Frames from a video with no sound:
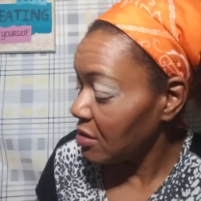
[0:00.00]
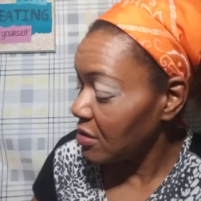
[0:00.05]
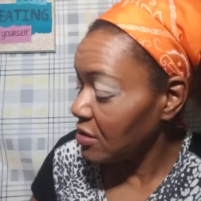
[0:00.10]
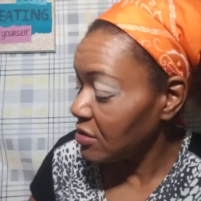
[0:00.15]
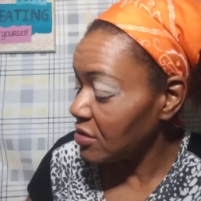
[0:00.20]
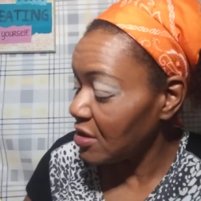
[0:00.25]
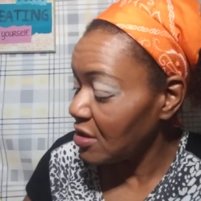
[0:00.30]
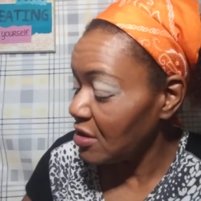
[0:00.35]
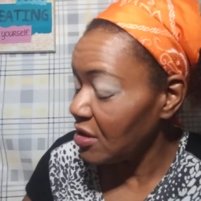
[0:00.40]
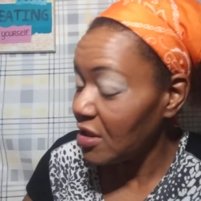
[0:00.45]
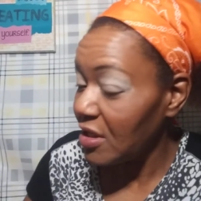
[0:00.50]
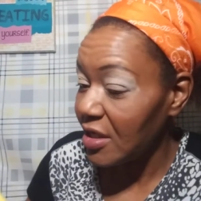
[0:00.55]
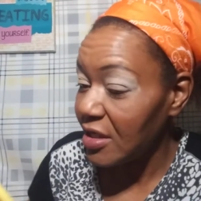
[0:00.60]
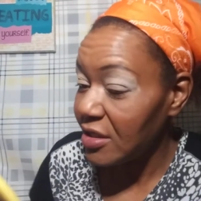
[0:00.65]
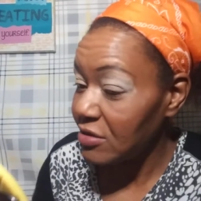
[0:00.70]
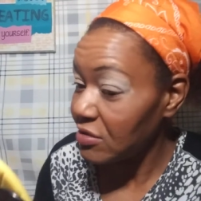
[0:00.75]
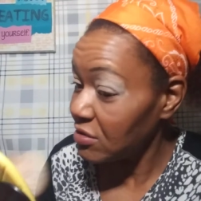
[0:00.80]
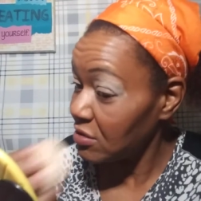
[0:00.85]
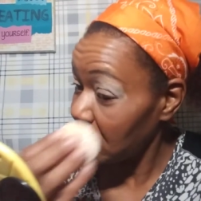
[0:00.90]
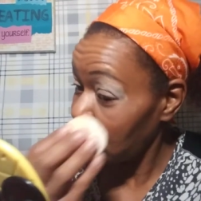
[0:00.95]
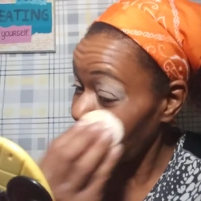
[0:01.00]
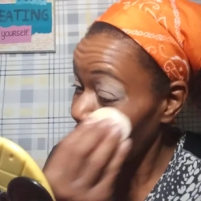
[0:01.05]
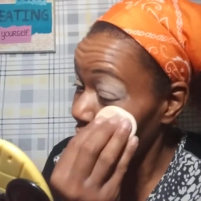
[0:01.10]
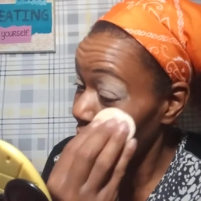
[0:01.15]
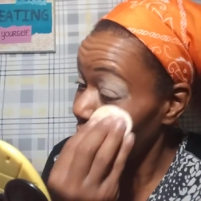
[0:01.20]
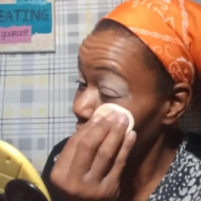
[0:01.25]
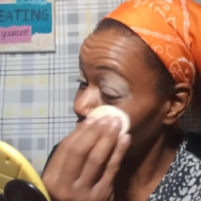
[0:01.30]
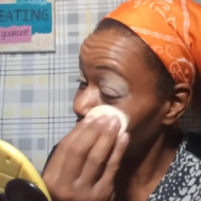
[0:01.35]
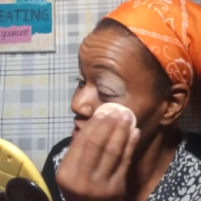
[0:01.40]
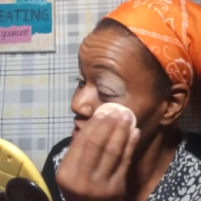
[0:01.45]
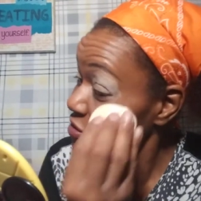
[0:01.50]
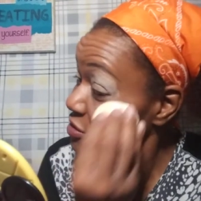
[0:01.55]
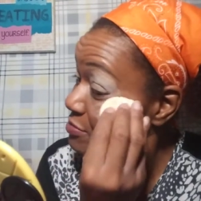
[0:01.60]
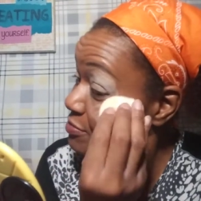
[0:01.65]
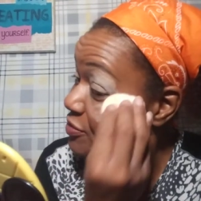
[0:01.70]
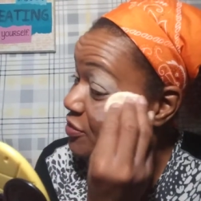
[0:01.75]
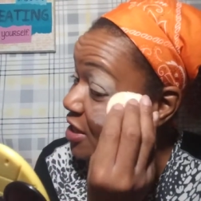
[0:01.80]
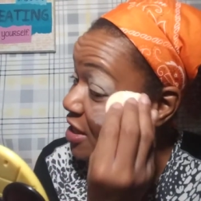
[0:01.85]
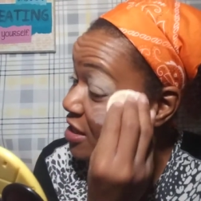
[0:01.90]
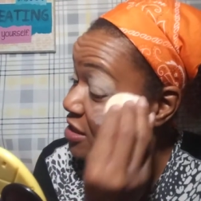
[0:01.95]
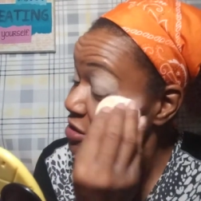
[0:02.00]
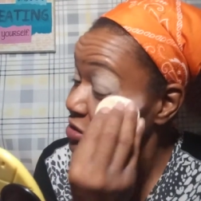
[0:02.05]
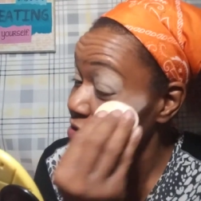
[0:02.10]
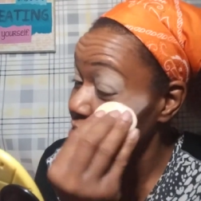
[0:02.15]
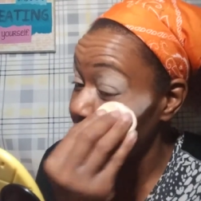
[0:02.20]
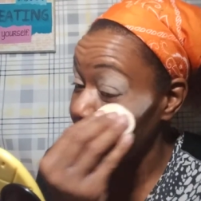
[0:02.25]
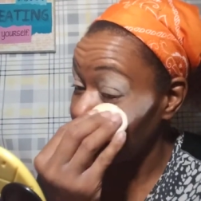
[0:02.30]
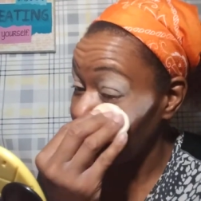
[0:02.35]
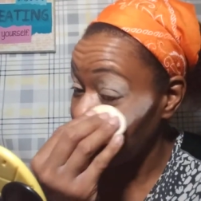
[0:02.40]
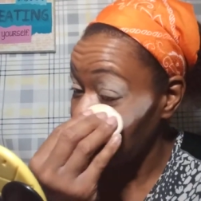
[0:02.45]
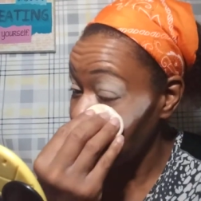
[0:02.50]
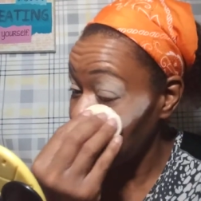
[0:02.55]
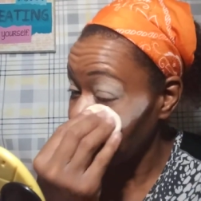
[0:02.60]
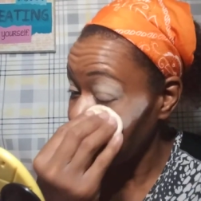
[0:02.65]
It's going to look like Tinkerbell did some things to me.